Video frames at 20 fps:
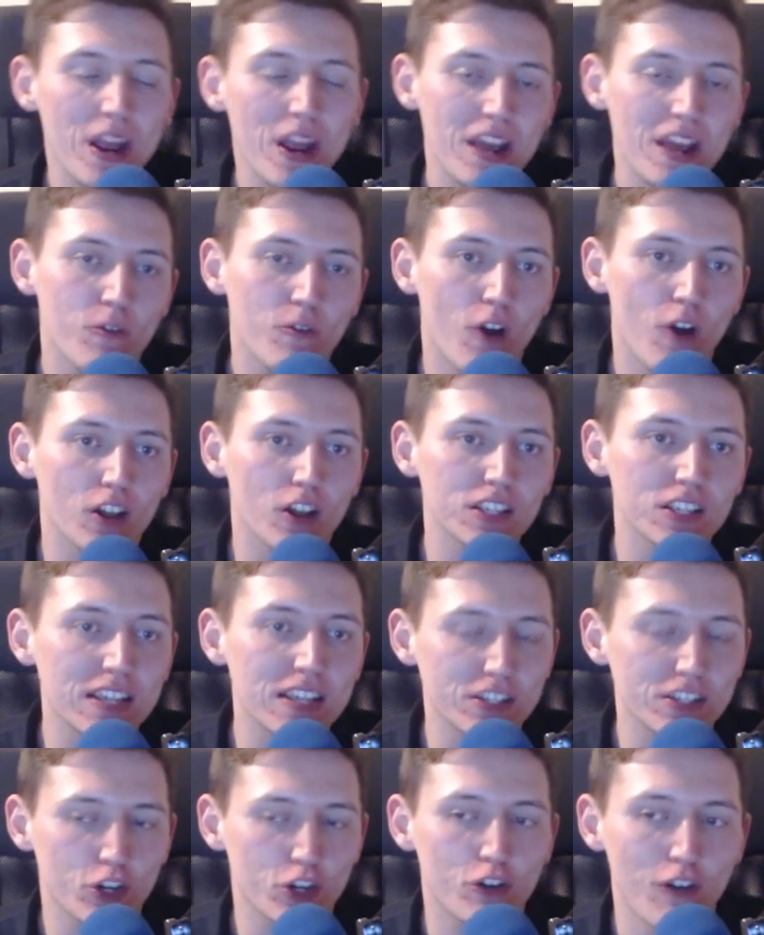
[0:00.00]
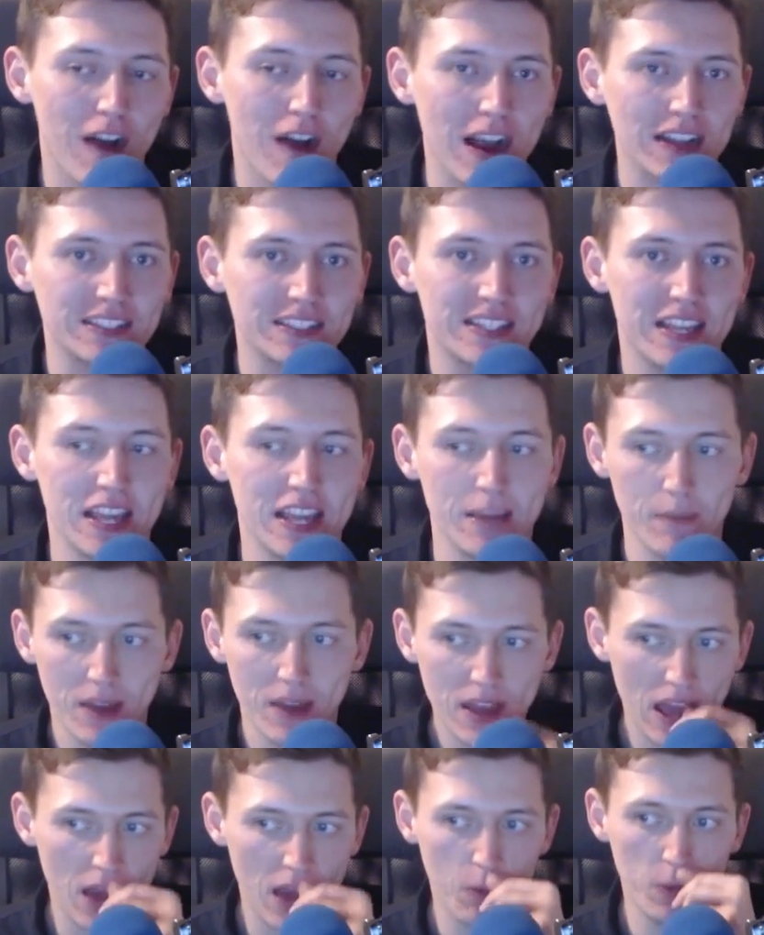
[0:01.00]
we have got such a cracking team.
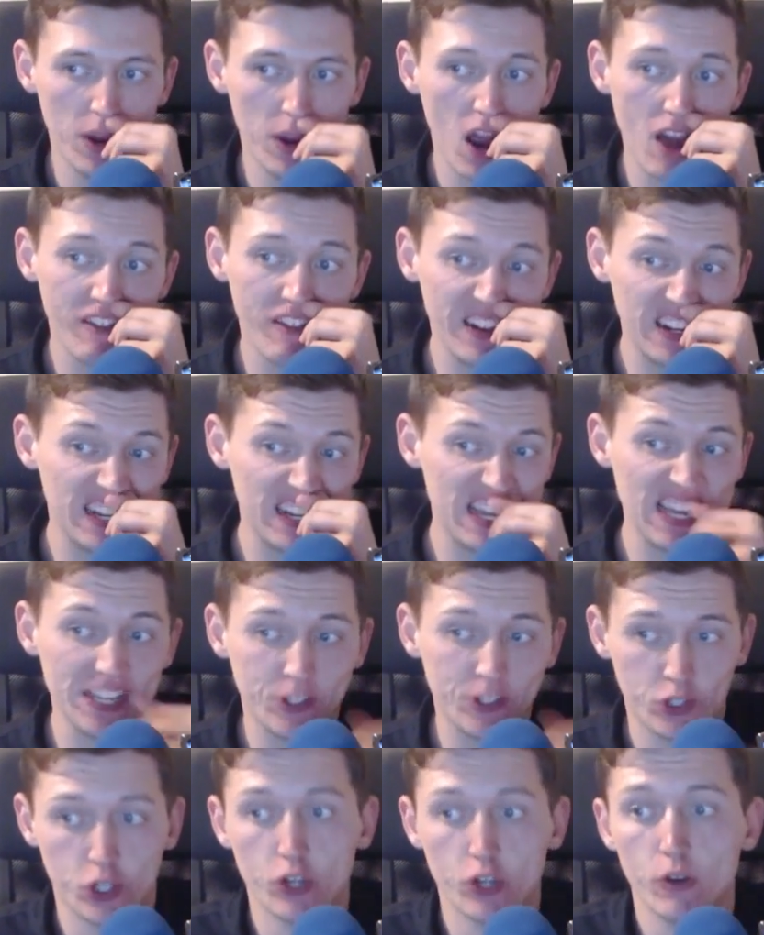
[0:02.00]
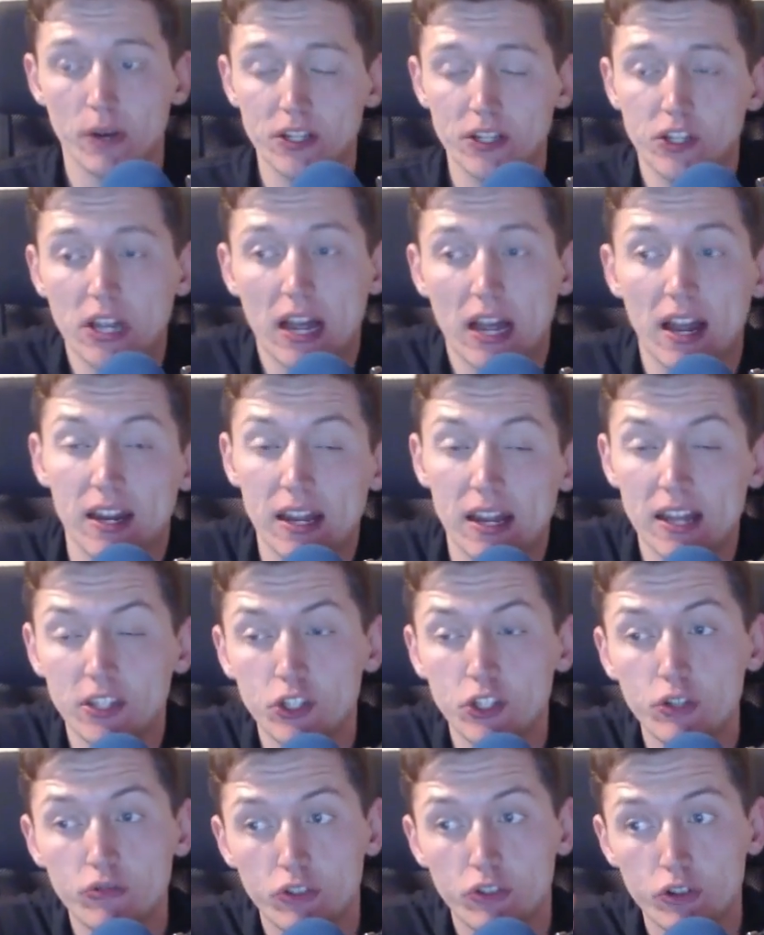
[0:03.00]
And we are in League two. As you, and
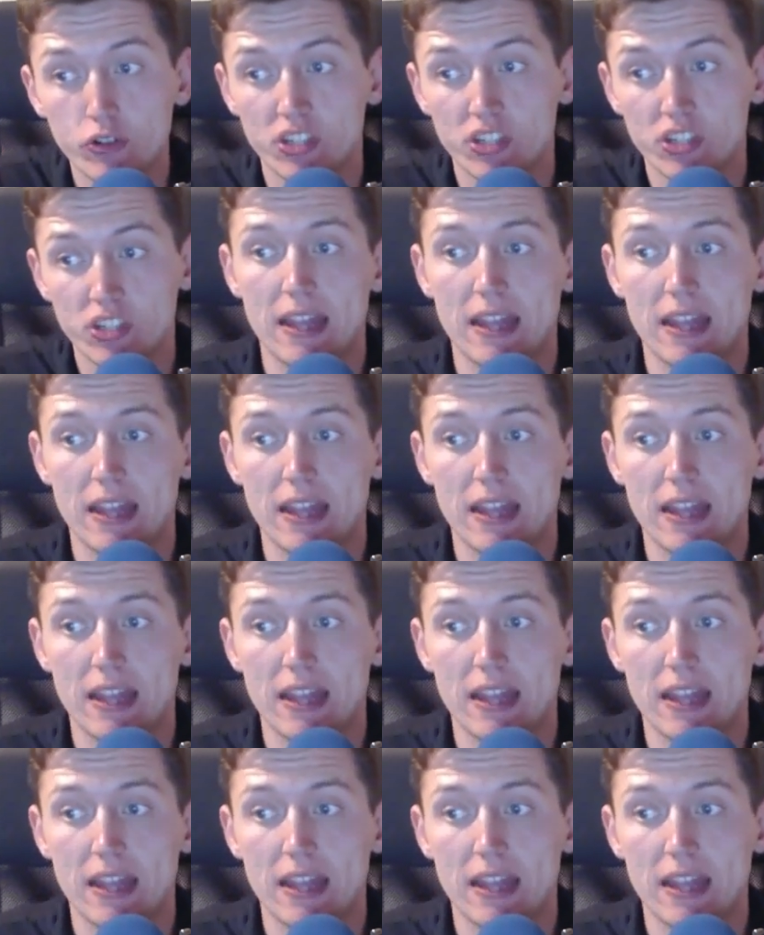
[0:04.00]
as you do